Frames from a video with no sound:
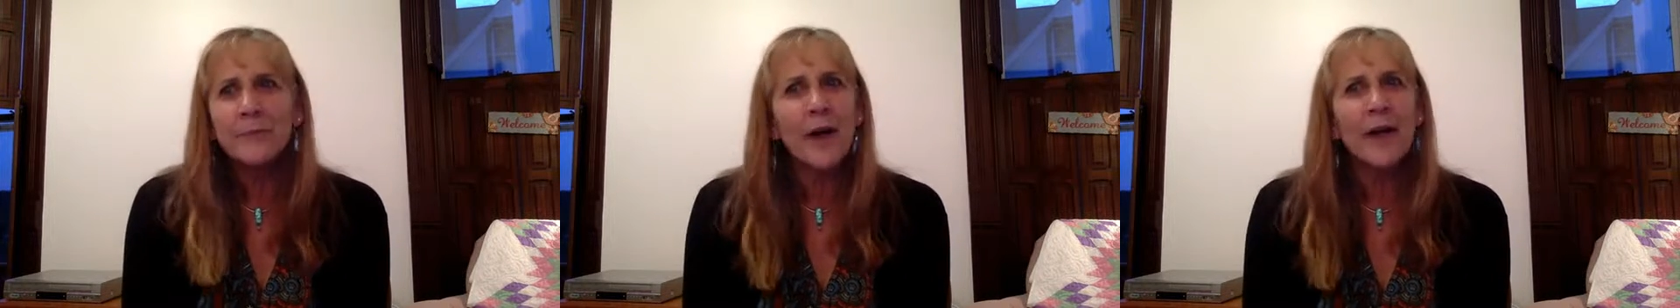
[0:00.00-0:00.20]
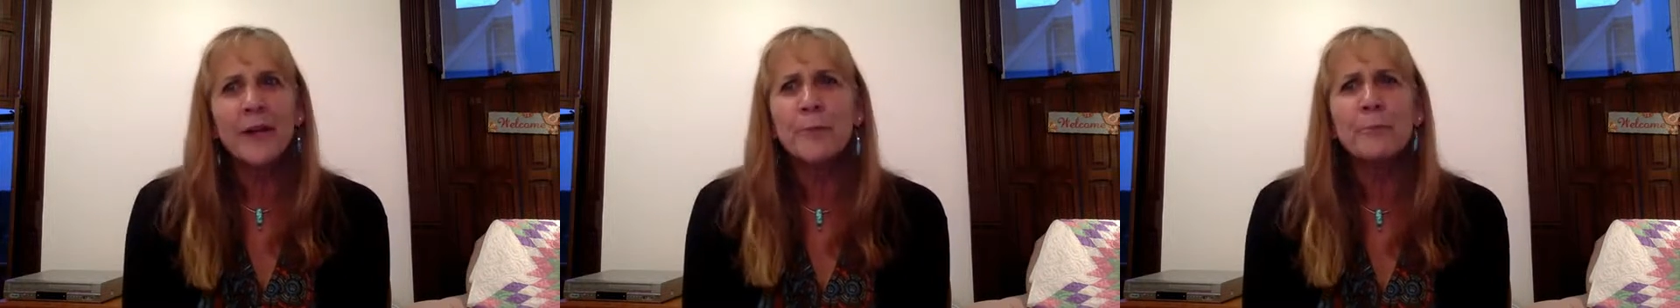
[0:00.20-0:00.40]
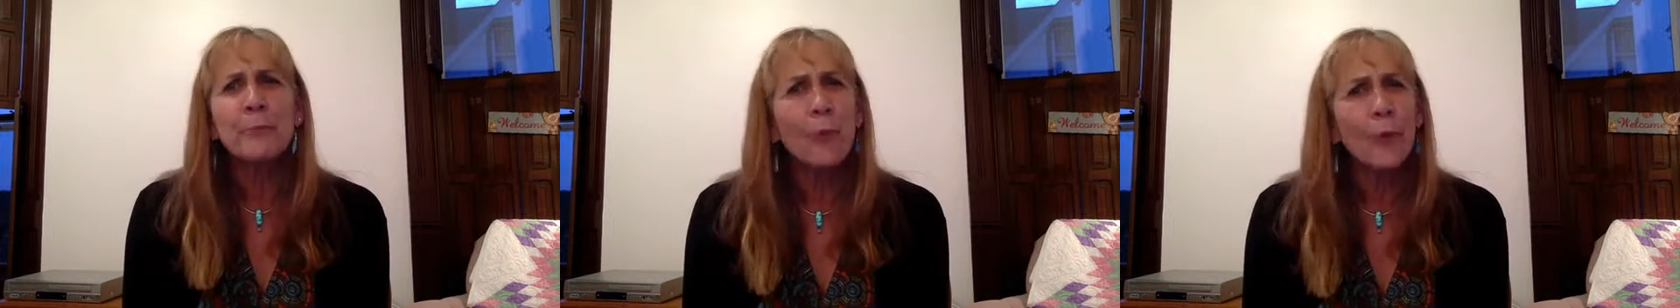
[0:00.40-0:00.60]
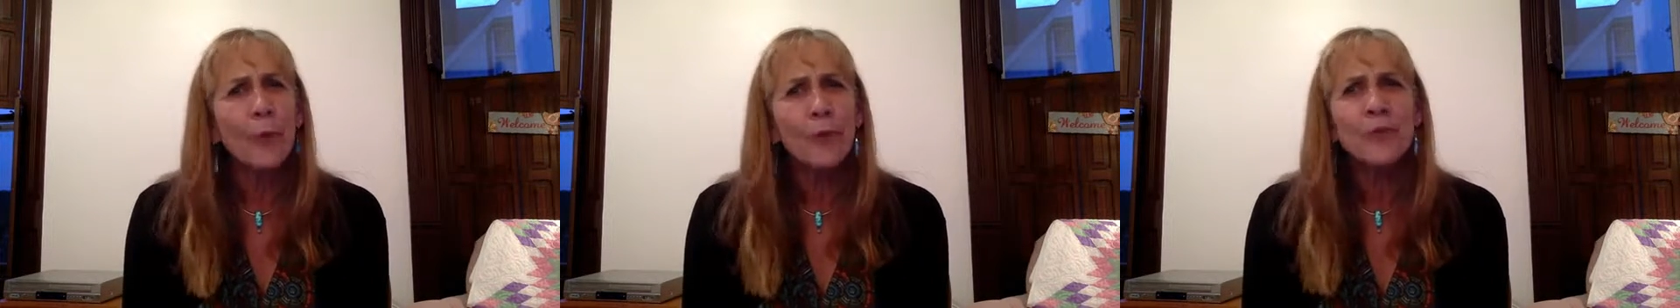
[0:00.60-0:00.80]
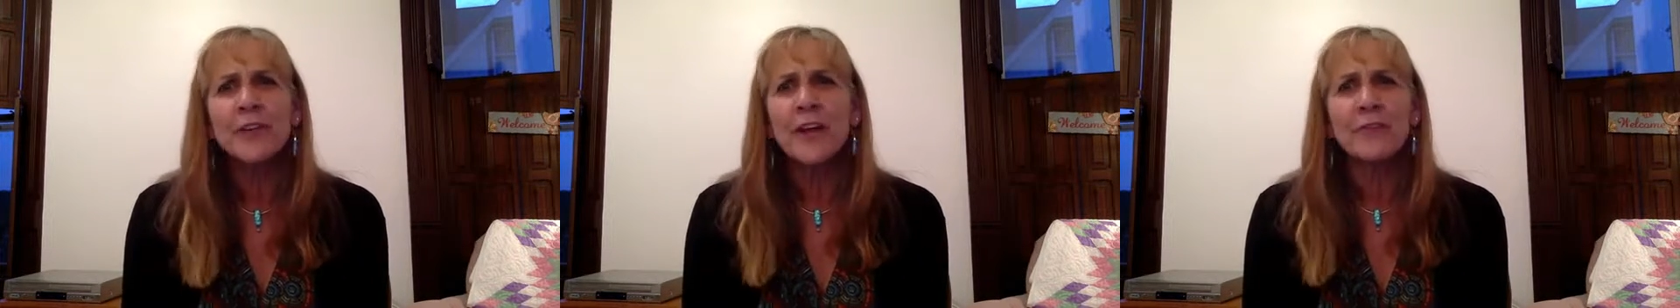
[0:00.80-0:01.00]

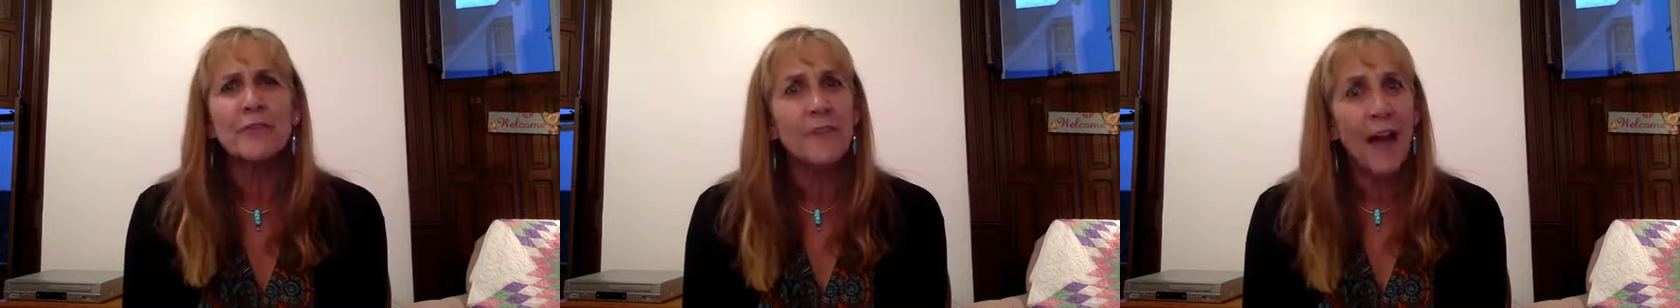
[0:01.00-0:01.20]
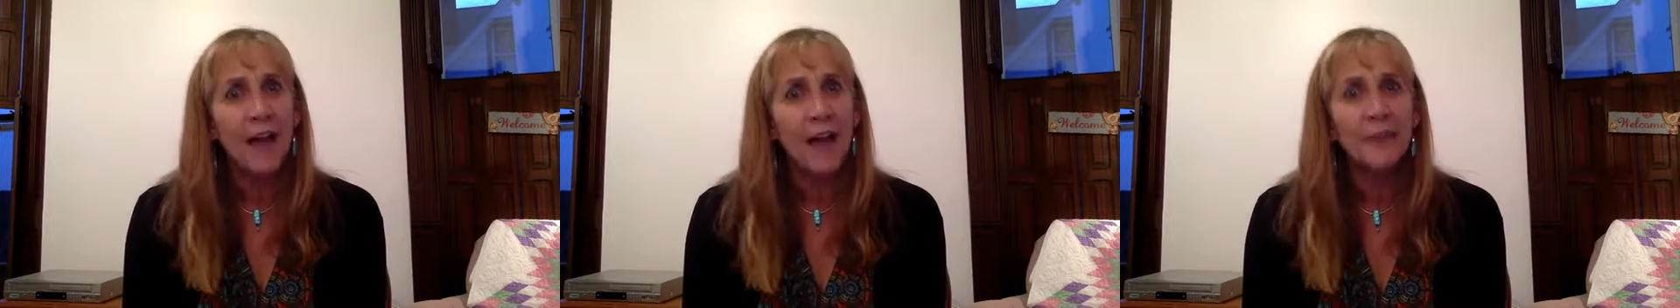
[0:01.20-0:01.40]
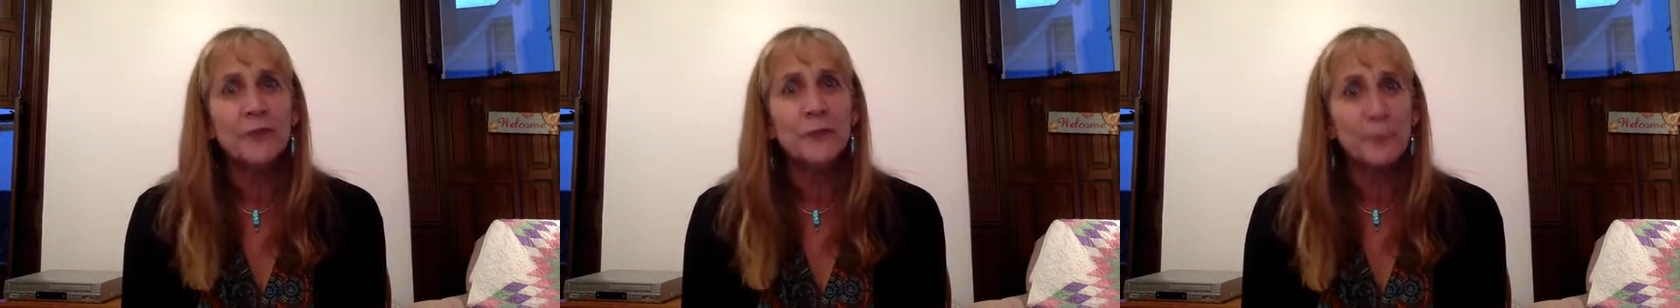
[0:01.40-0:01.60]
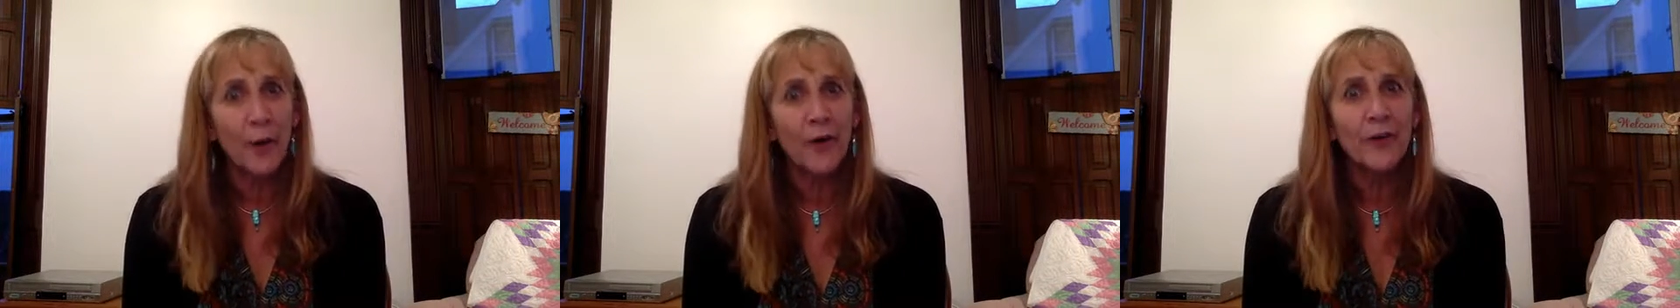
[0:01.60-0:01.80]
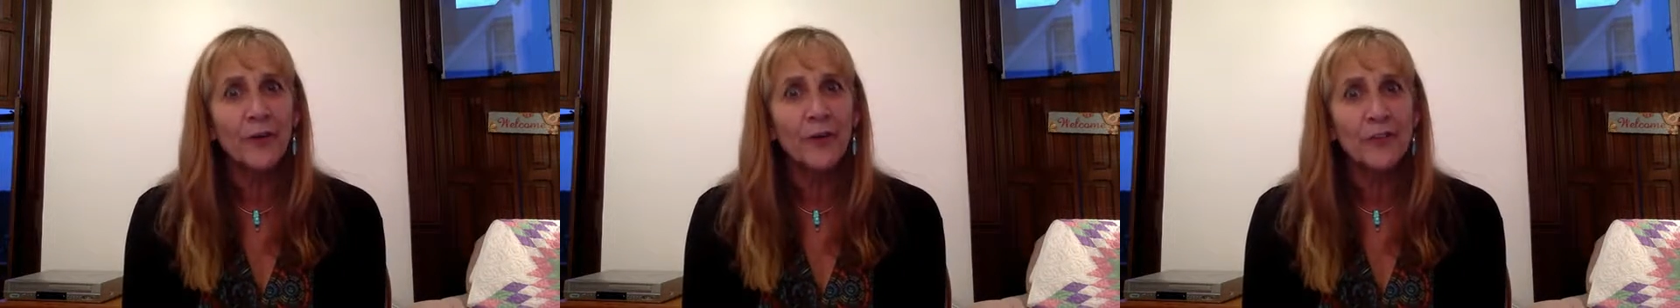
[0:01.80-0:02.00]
important and valued
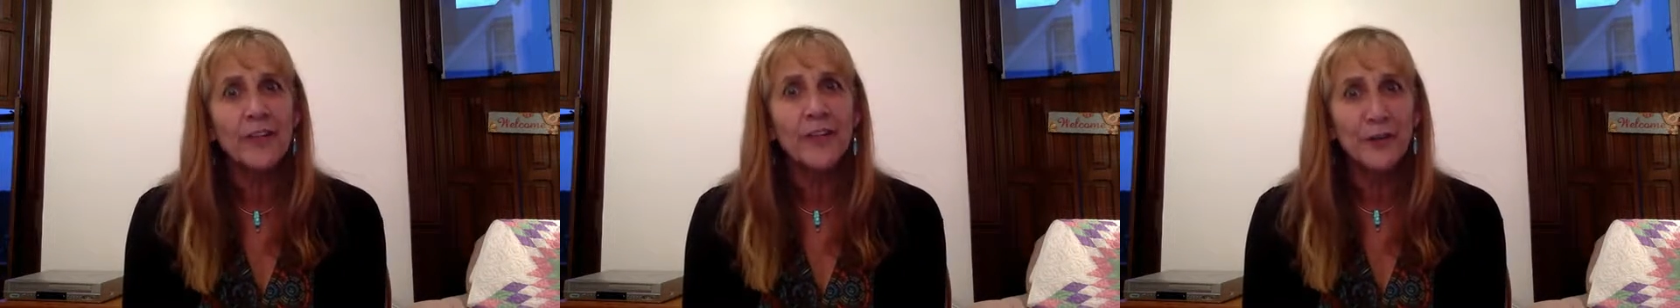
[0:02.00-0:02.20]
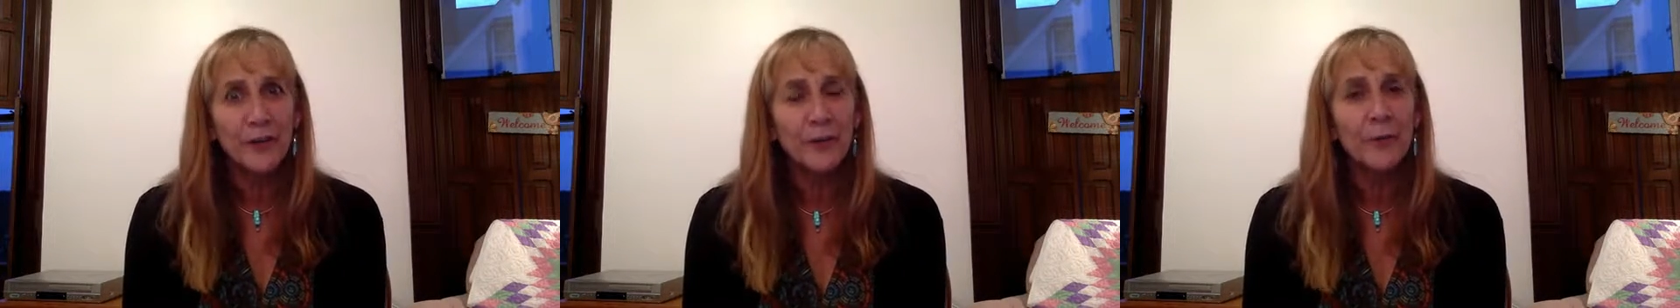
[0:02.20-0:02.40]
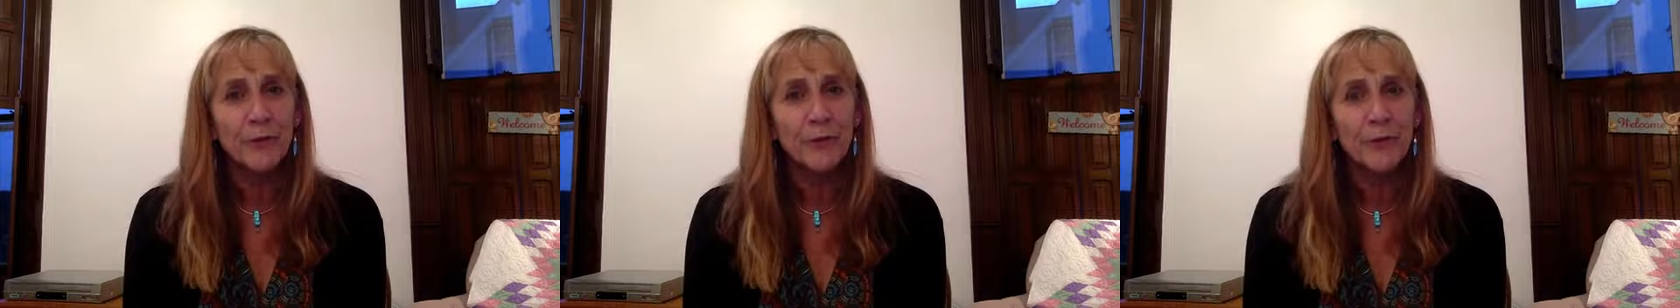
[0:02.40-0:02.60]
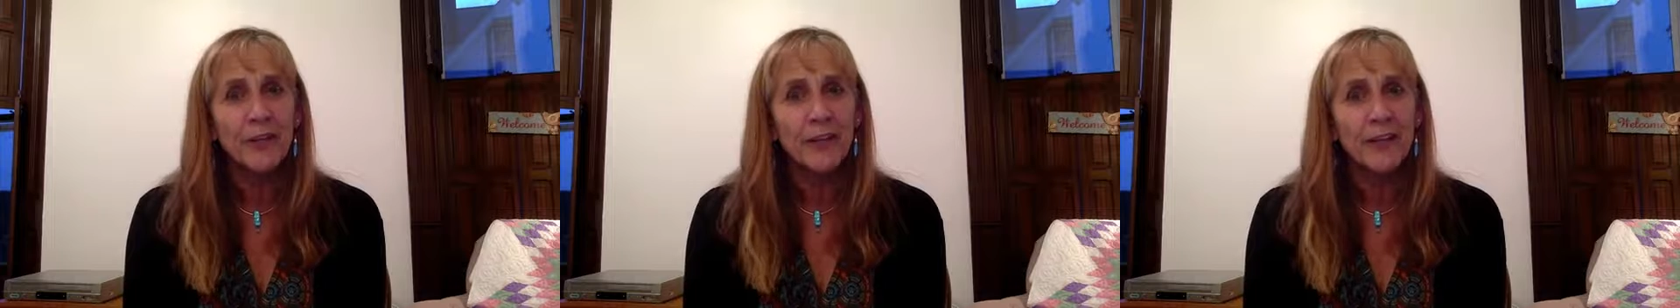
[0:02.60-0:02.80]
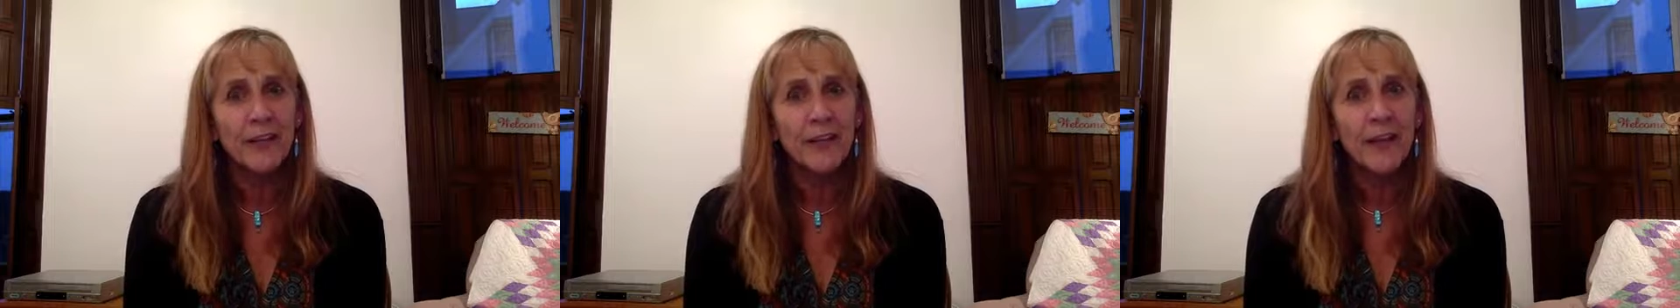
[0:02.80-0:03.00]
part in a
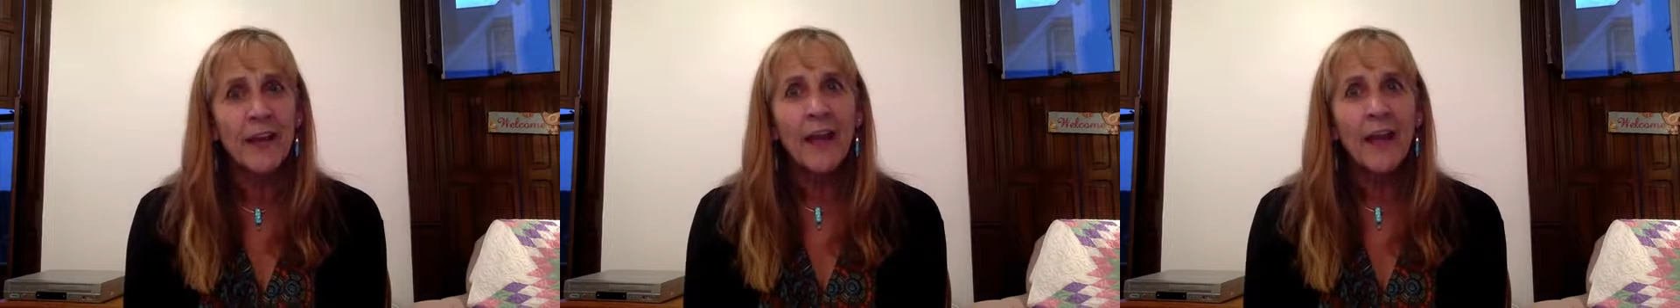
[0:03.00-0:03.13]
community.